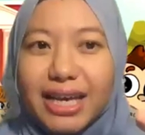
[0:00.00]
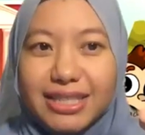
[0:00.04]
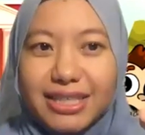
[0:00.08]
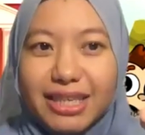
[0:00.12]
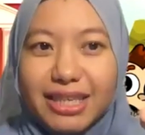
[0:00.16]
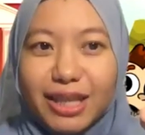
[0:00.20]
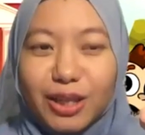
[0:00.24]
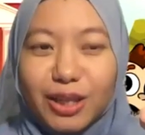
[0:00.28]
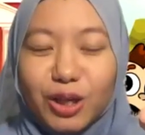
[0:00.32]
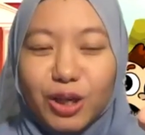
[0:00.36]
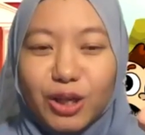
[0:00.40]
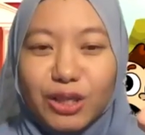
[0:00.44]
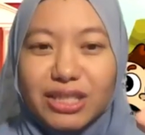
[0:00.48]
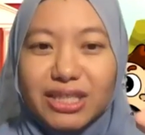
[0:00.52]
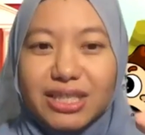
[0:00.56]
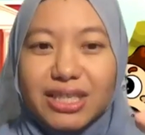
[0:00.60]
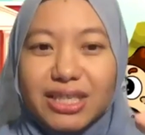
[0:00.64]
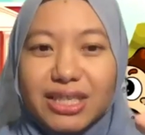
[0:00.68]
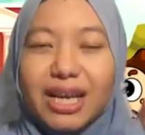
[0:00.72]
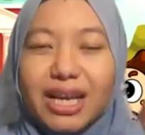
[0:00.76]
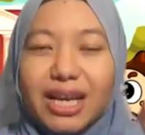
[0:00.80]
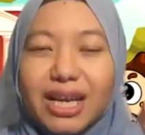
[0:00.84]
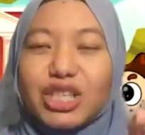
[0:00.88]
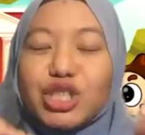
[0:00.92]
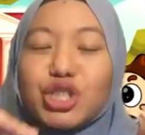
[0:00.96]
cell loss
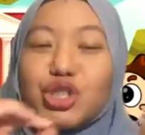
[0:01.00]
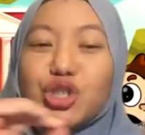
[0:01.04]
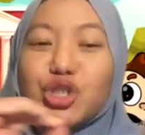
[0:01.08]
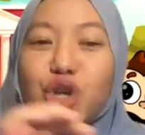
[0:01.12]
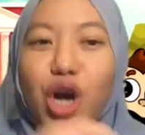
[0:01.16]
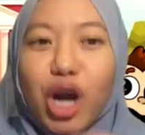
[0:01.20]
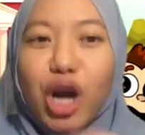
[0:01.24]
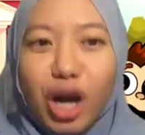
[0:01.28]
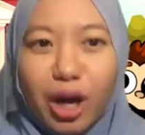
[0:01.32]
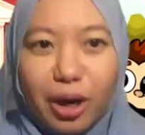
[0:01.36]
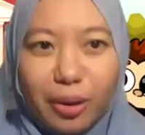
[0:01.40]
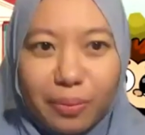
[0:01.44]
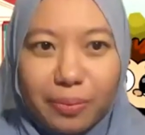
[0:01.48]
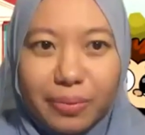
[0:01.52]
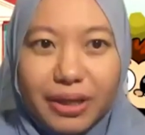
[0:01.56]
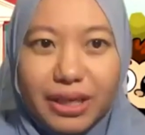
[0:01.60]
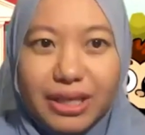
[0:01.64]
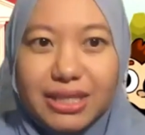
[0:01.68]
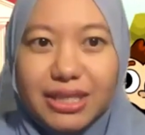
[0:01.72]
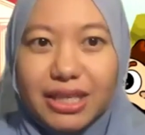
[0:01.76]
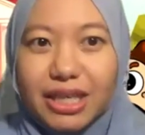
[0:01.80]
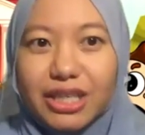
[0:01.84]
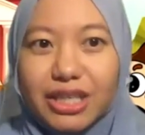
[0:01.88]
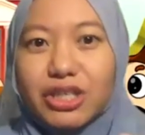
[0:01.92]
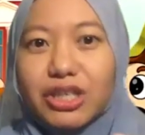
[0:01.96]
job
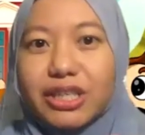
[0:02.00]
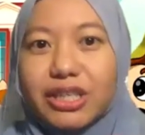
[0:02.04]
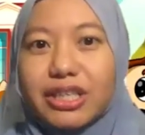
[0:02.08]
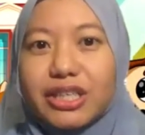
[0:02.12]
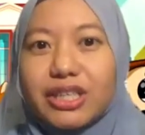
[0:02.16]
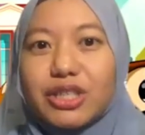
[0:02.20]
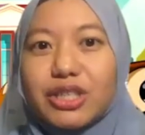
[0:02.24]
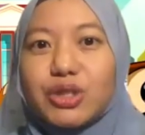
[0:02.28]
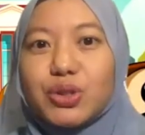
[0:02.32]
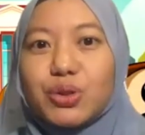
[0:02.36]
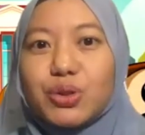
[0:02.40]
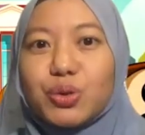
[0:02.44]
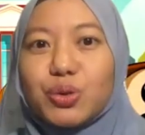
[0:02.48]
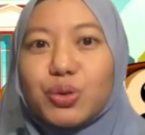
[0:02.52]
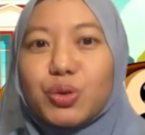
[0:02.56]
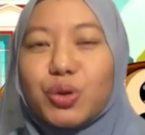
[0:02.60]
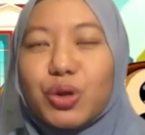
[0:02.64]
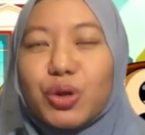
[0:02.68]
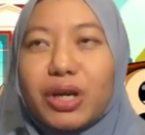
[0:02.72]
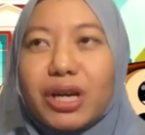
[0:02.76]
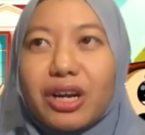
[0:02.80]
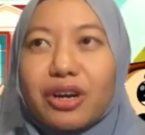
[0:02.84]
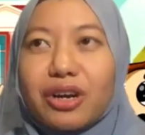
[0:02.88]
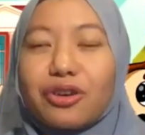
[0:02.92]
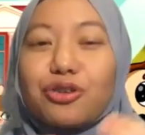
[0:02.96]
is actually to
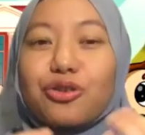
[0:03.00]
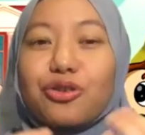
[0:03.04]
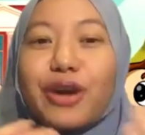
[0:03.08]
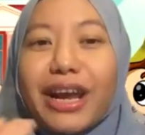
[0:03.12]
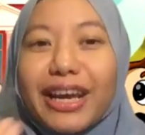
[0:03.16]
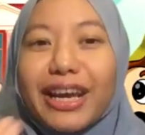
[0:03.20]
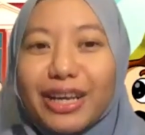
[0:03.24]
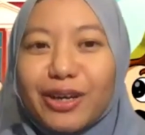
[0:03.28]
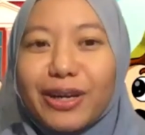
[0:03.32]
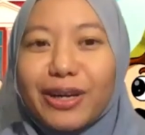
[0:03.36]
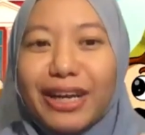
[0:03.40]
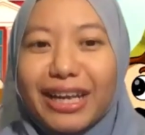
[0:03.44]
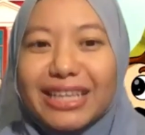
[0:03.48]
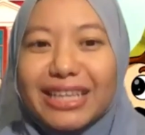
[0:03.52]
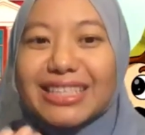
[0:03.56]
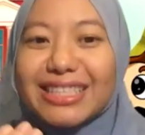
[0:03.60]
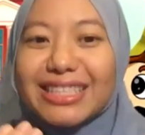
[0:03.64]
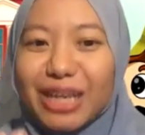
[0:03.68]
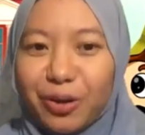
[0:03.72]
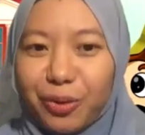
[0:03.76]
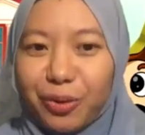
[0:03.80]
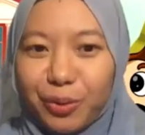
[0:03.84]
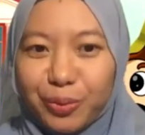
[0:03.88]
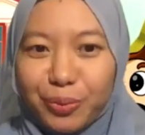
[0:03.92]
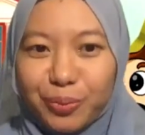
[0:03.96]
regulate
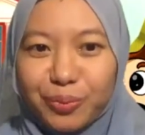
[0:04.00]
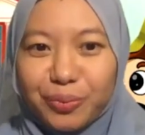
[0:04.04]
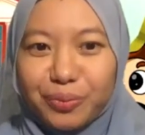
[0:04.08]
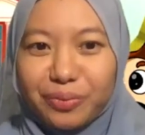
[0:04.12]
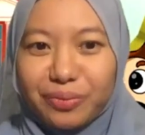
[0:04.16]
sound.